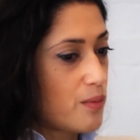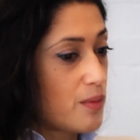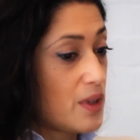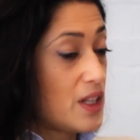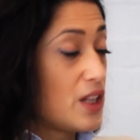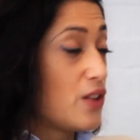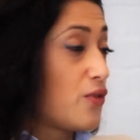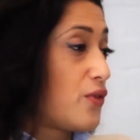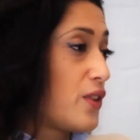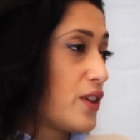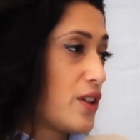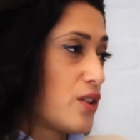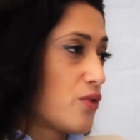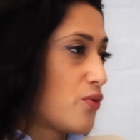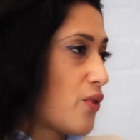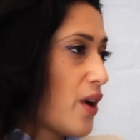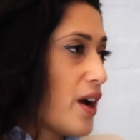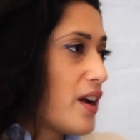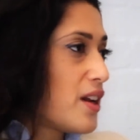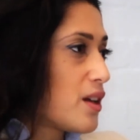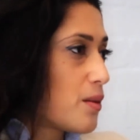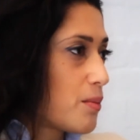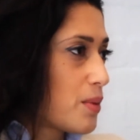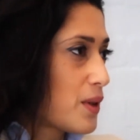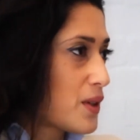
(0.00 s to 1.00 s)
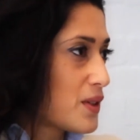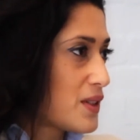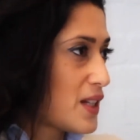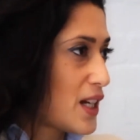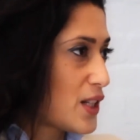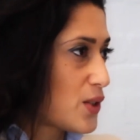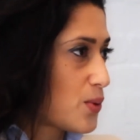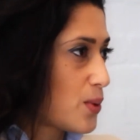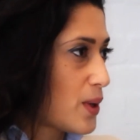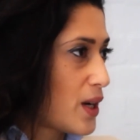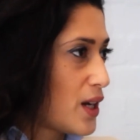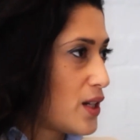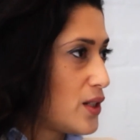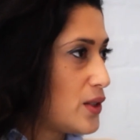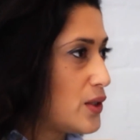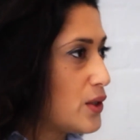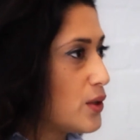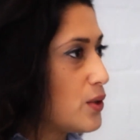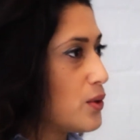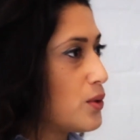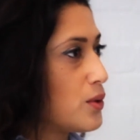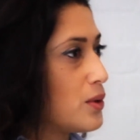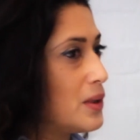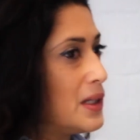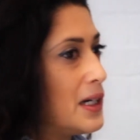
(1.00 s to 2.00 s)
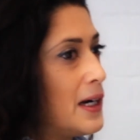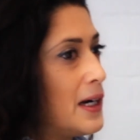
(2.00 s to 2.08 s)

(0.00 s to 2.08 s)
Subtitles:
in the field of writing, because that's what I do.